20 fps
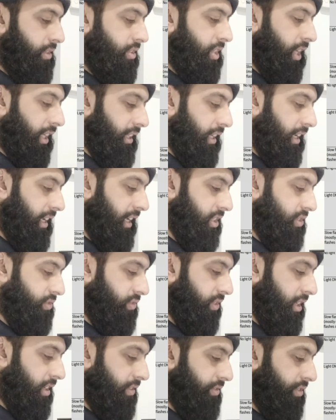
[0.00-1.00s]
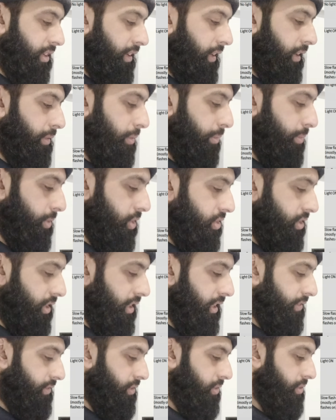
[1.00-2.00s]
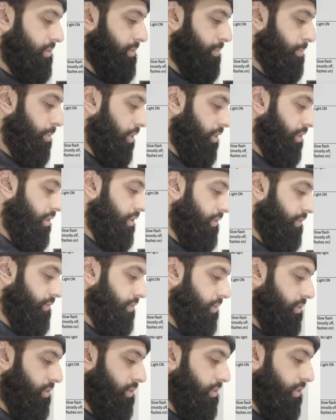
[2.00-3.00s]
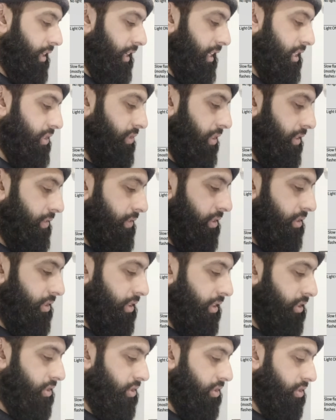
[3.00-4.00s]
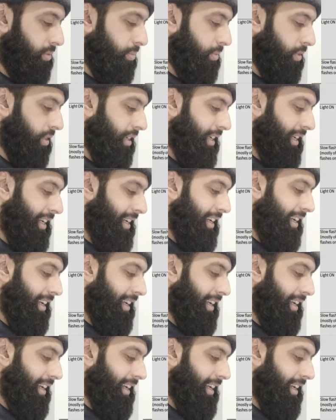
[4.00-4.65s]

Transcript: Check the gas valve, combustion levels, blocking the flue, gas valve adjustment,